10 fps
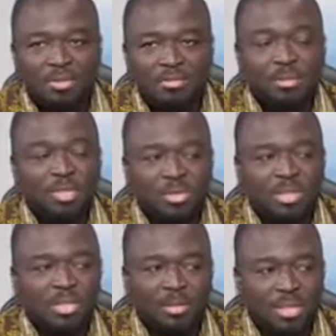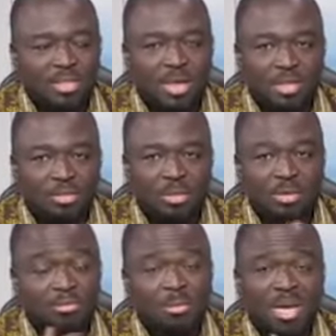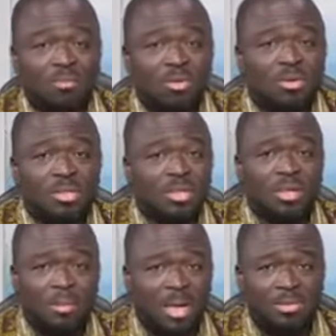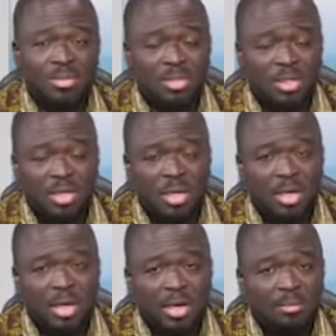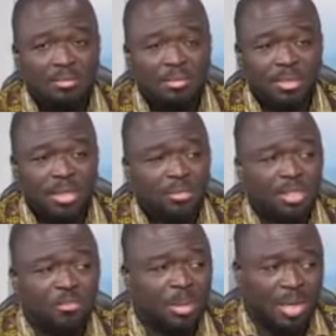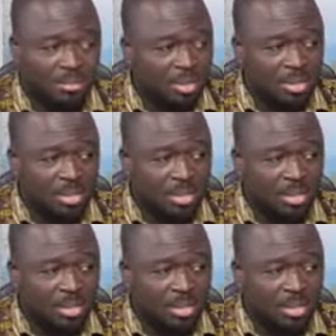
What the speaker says: for me, it's not just about the Zanato matter. For me, I'm more concerned about the image of Parliament.